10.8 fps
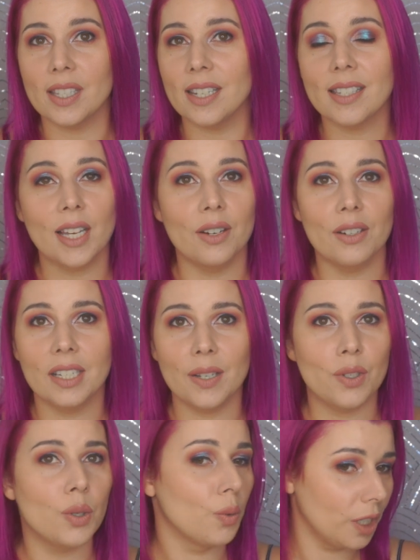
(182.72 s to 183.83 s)
this. It
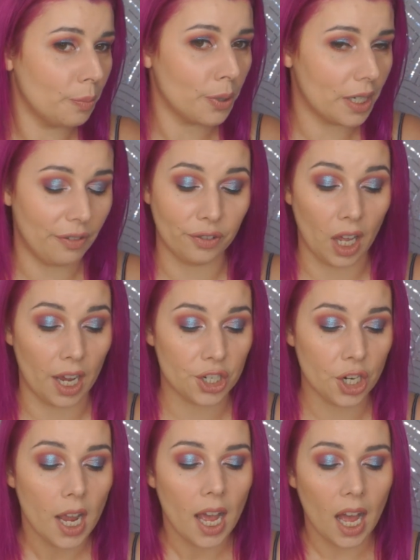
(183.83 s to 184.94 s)
gives you a really pretty
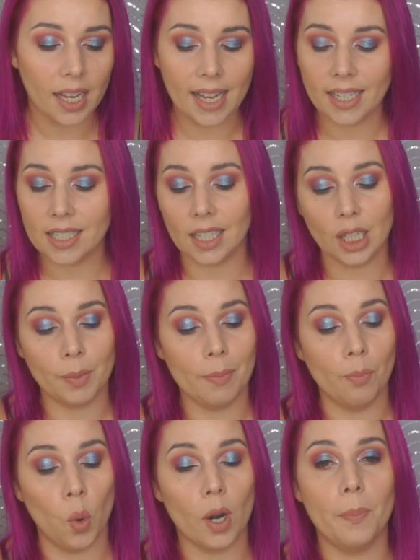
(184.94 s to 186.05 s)
flush. Again, it's a little bit
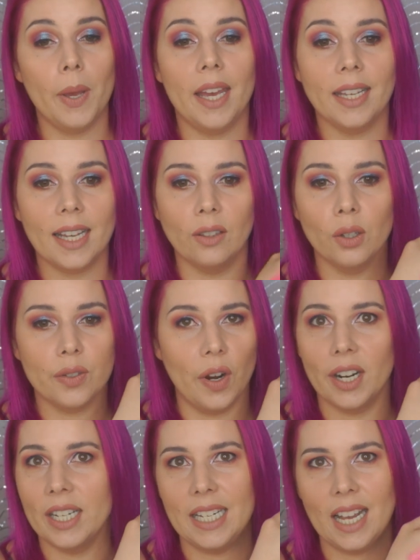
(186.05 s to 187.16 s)
more pink. It looks
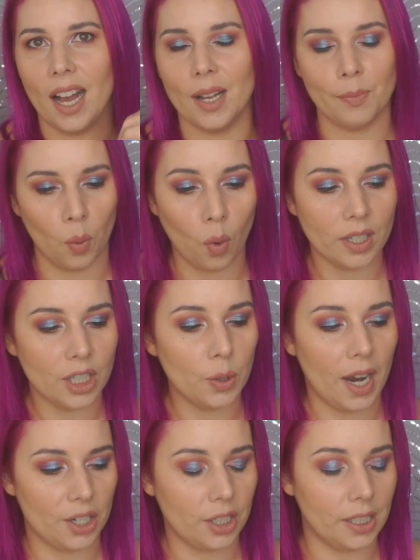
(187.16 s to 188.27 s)
very neon, but once you
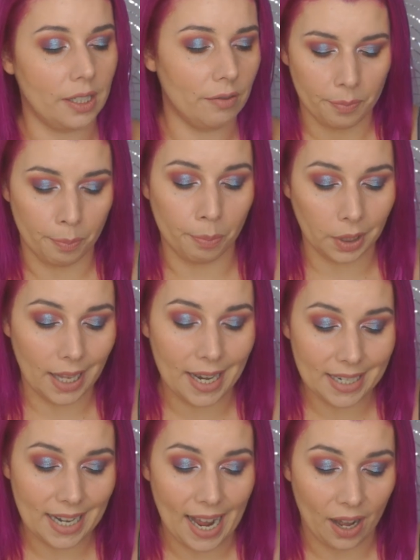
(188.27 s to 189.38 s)
actually
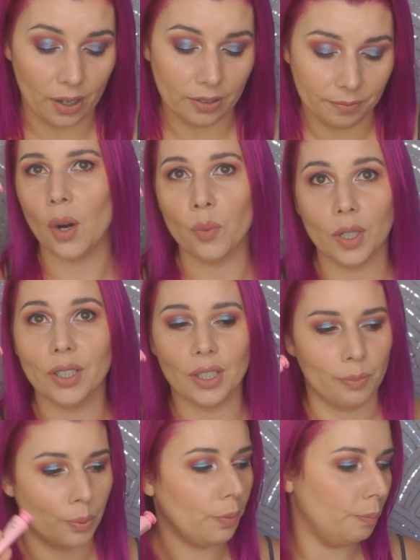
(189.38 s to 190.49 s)
blend it out, a really
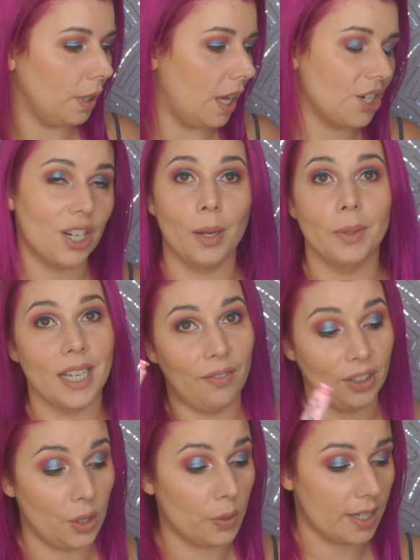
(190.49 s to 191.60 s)
good blush, and I will
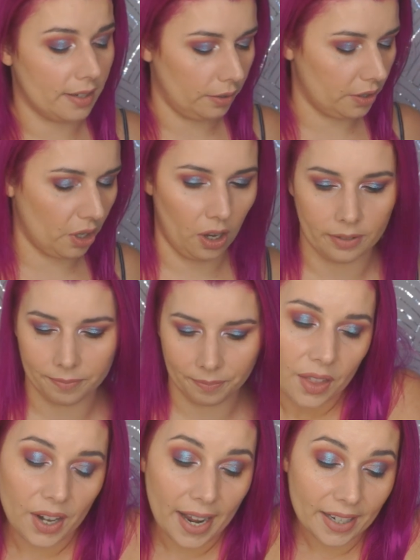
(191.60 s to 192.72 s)
definitely use it until it's gone.
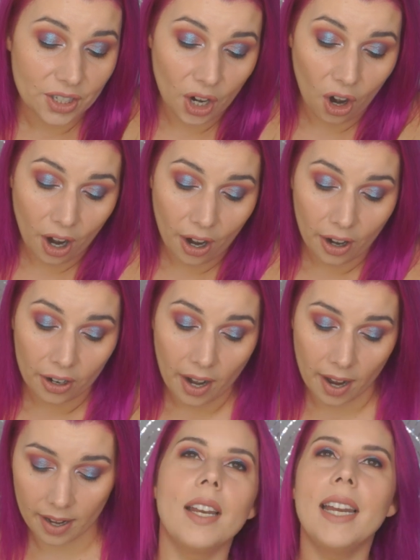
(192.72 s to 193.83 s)
The next are,
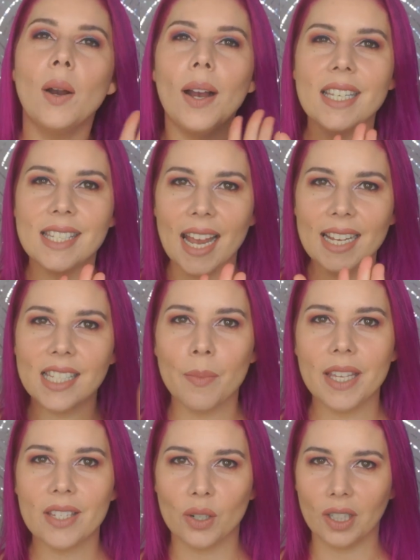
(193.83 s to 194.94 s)
now I say some
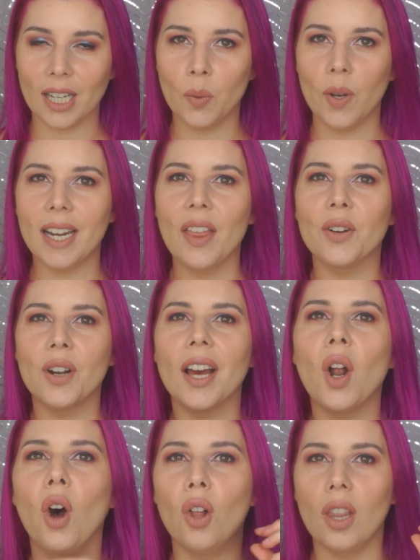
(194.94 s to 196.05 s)
of these are liquid. They're
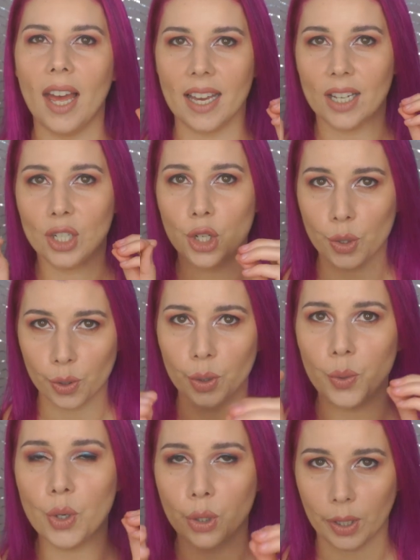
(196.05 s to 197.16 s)
not all like
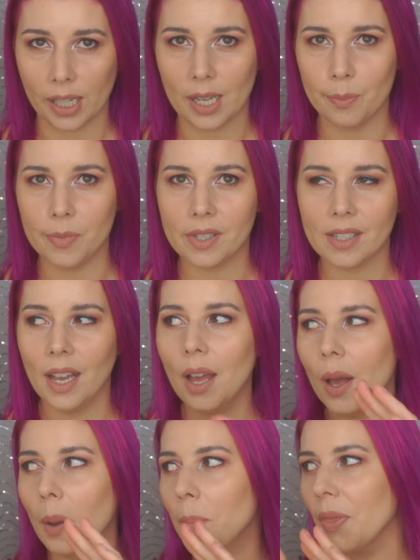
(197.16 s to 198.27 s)
true creams,
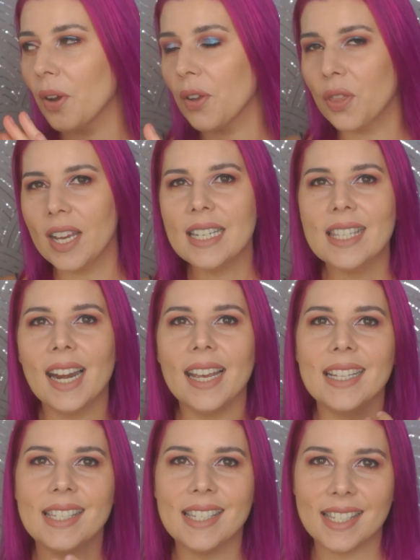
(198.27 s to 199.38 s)
but they're things that I
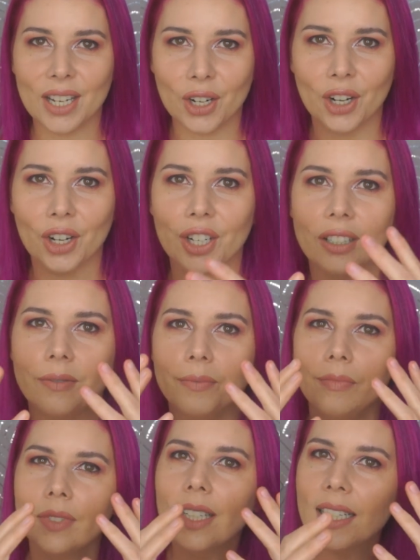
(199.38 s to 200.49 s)
consider
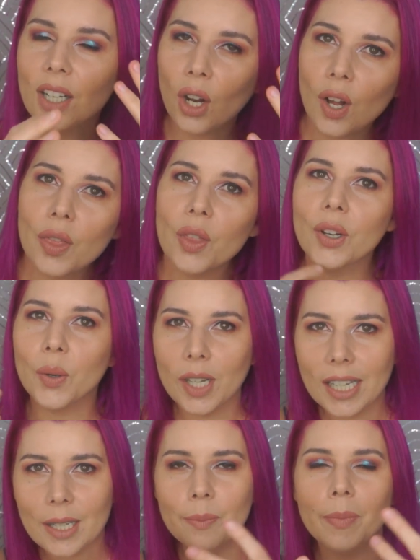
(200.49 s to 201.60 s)
like on the
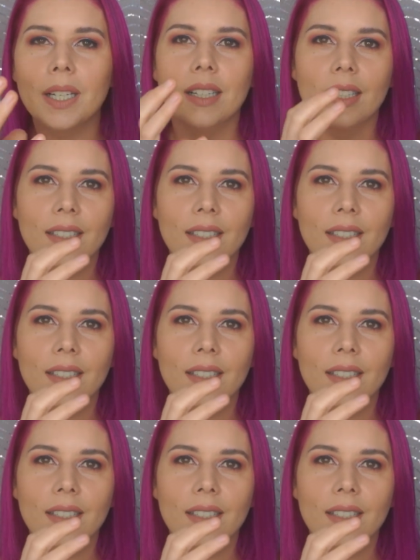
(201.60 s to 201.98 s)
cream